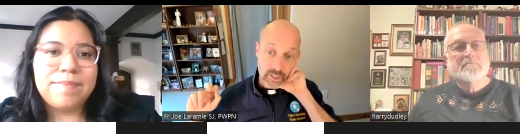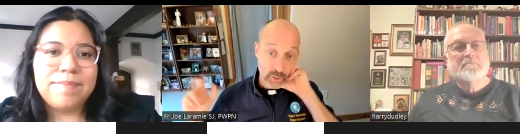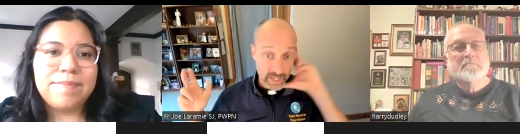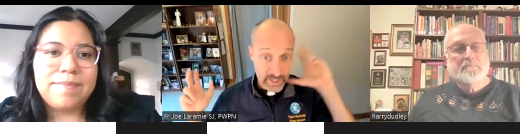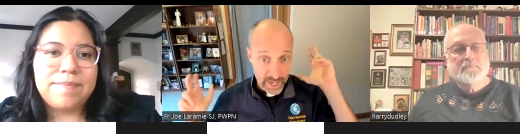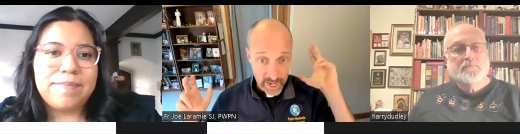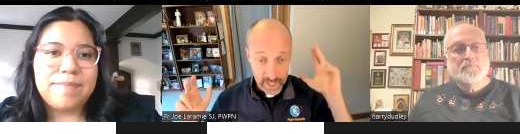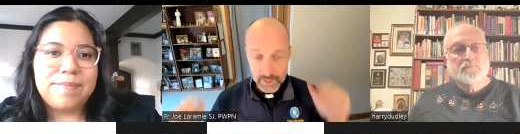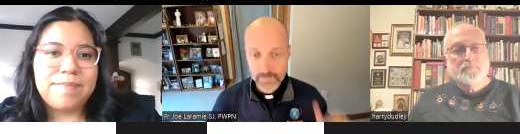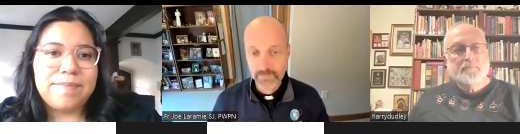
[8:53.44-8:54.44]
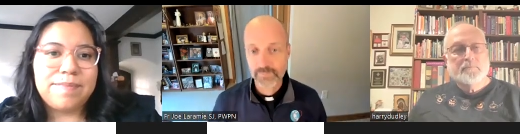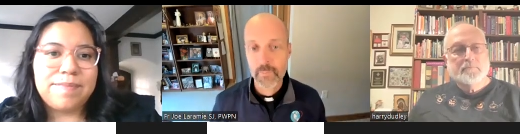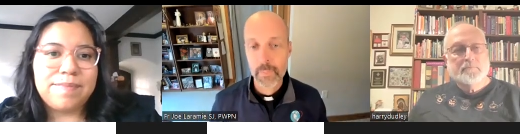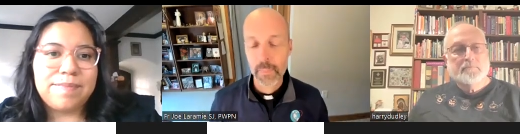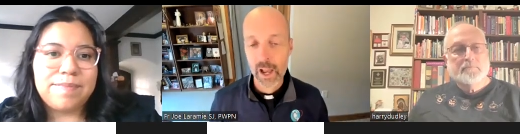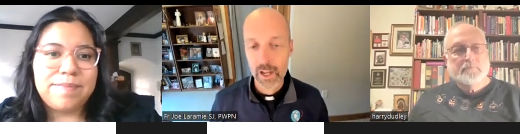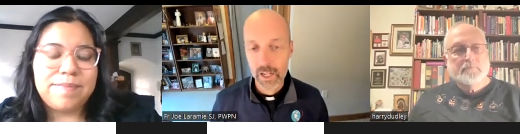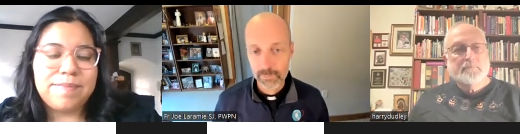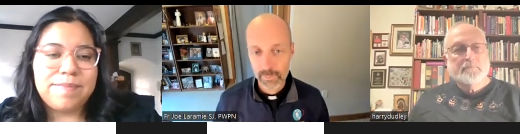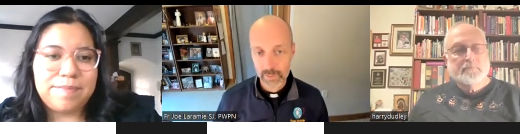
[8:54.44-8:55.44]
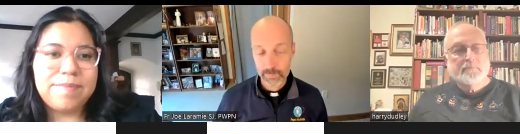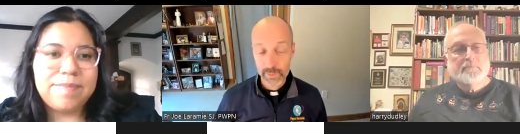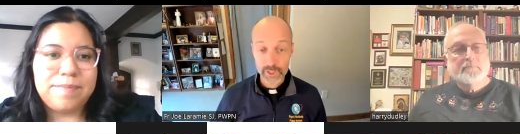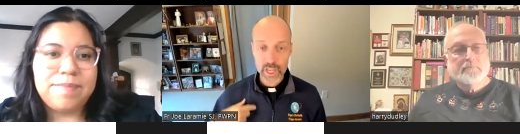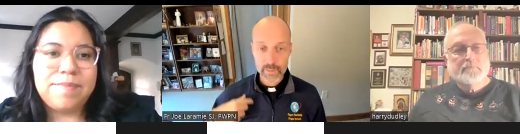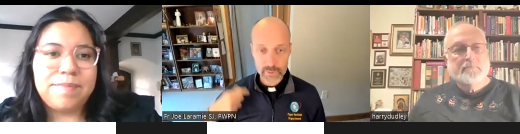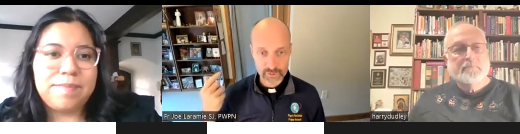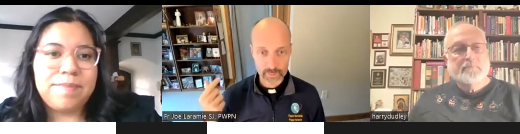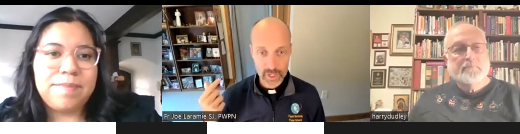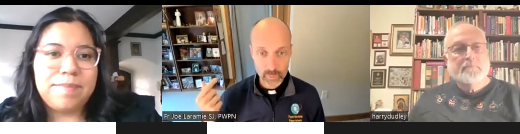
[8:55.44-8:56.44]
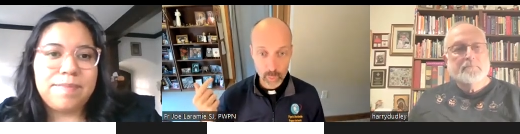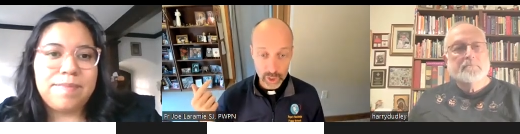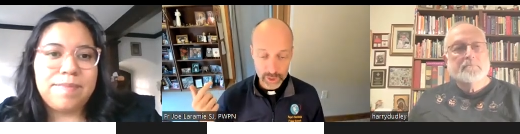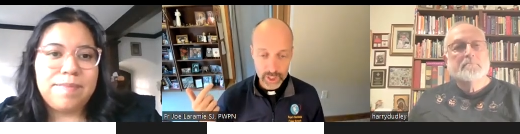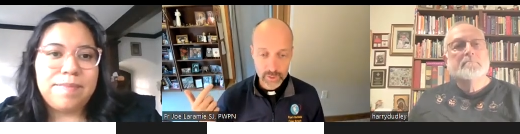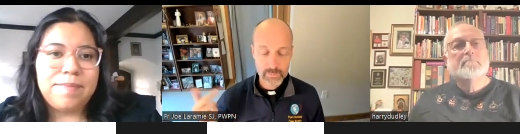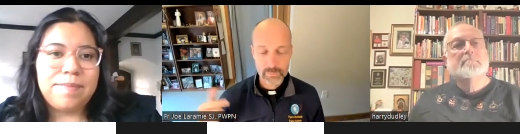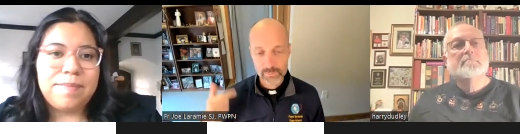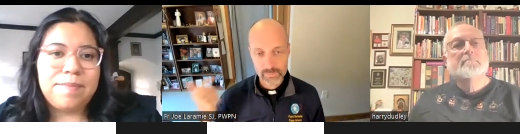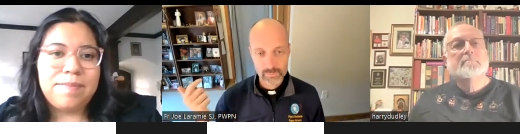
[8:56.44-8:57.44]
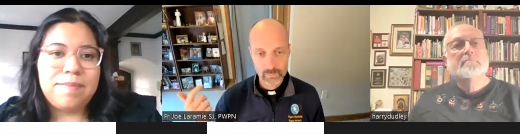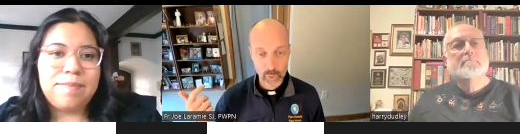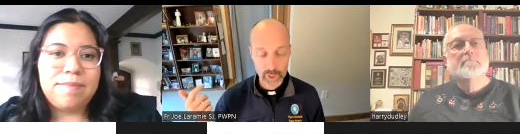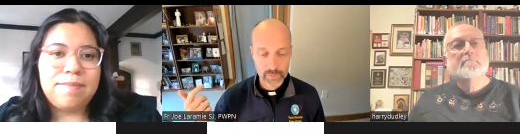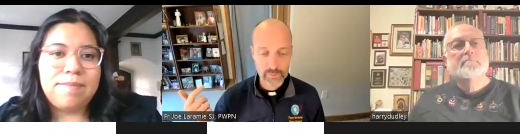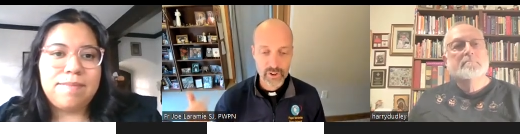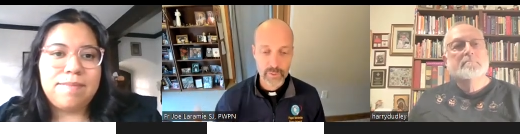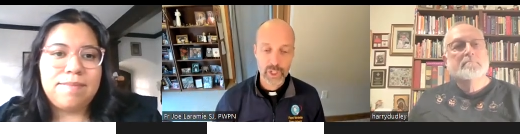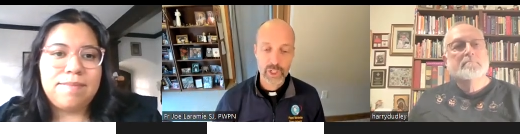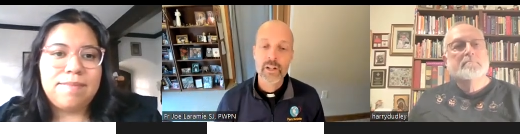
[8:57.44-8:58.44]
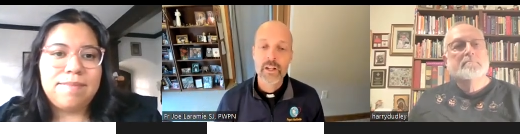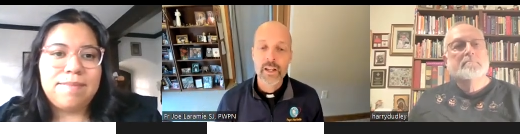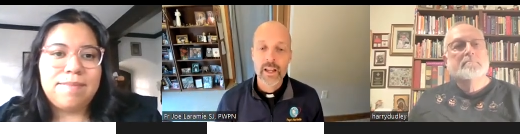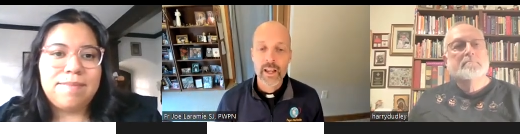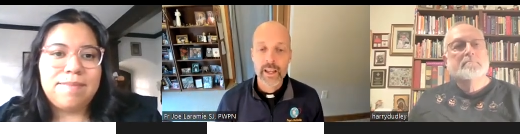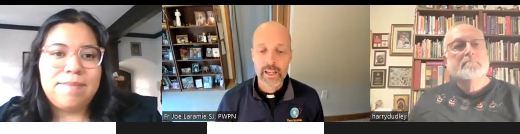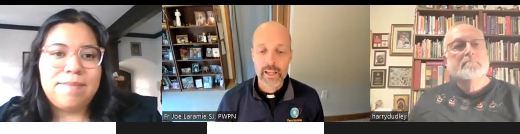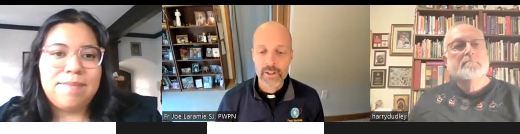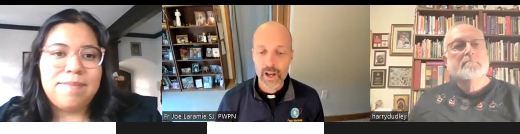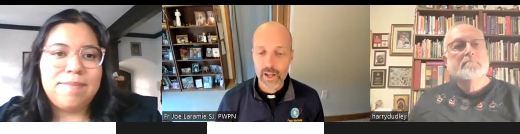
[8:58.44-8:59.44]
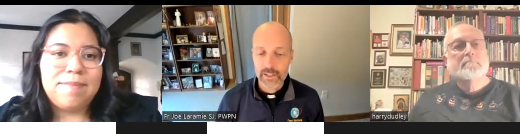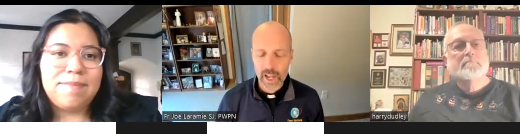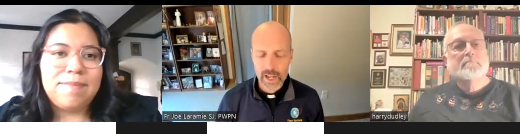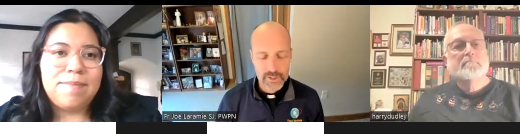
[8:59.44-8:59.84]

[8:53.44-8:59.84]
Speaker 1: granddad, uh, my middle name is from him, William, William Femmer. And uh, yeah,